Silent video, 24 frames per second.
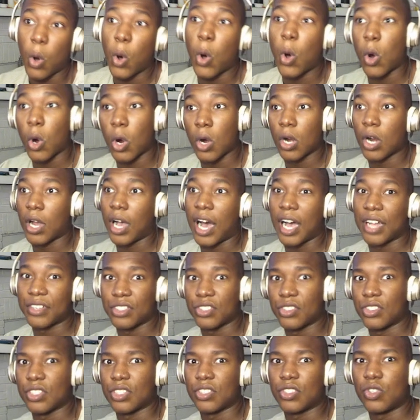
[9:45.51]
or I
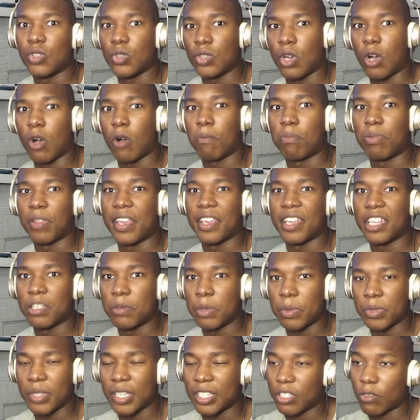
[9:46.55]
should just, you know, play
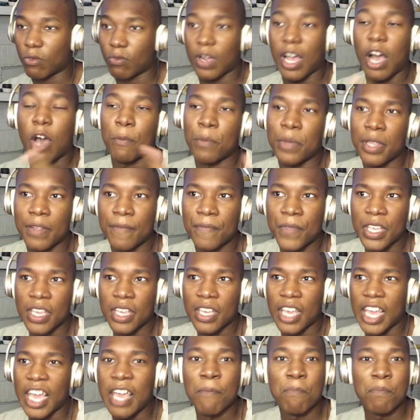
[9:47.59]
against people that's around me
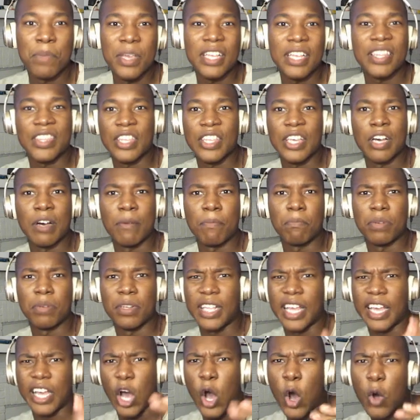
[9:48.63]
and beat them,
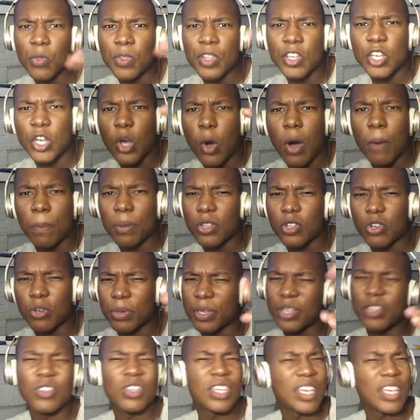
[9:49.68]
but like only go up a little bit.